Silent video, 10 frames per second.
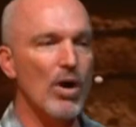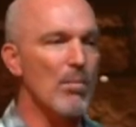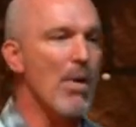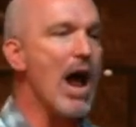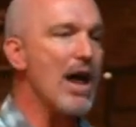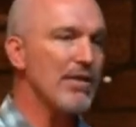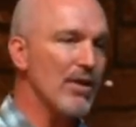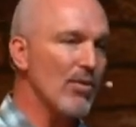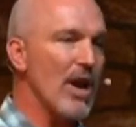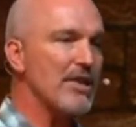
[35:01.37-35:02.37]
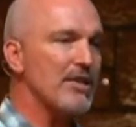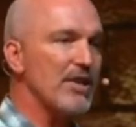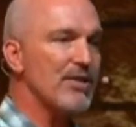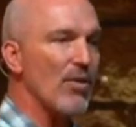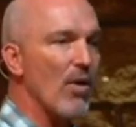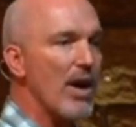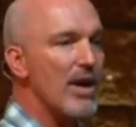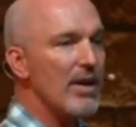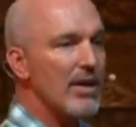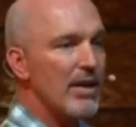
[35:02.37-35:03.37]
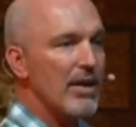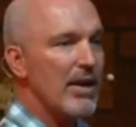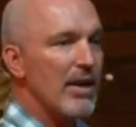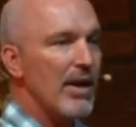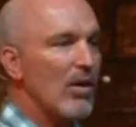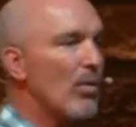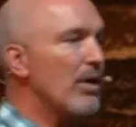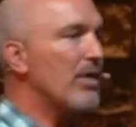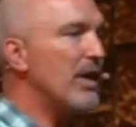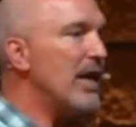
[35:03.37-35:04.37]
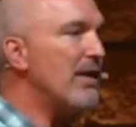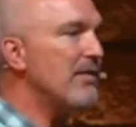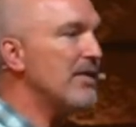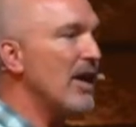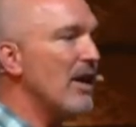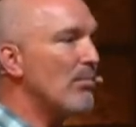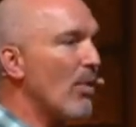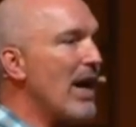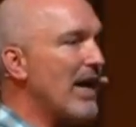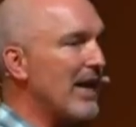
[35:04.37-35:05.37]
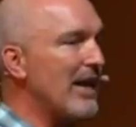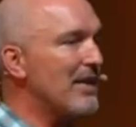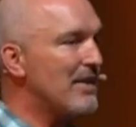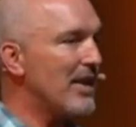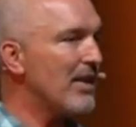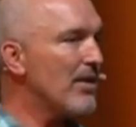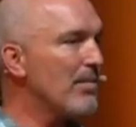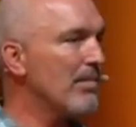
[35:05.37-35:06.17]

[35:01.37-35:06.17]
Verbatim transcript: moth and rust destroy and where thieves break in and steal.